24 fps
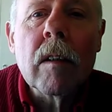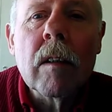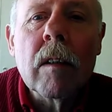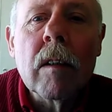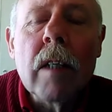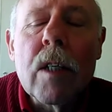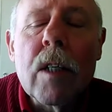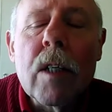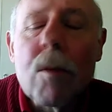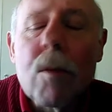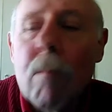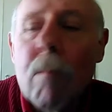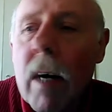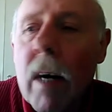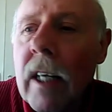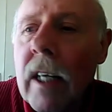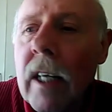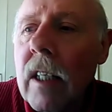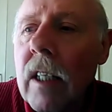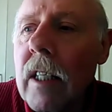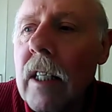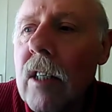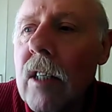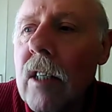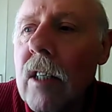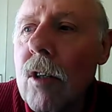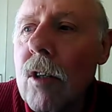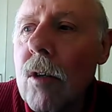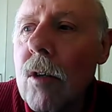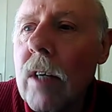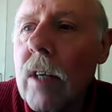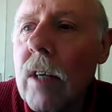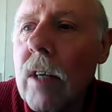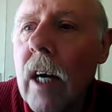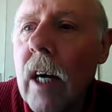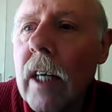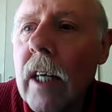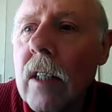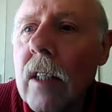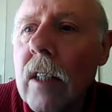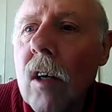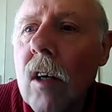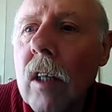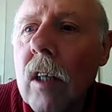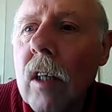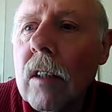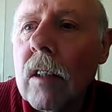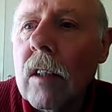it's mainly UK and
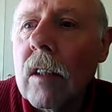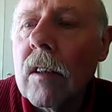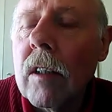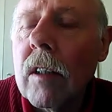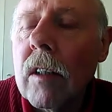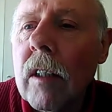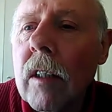Ireland.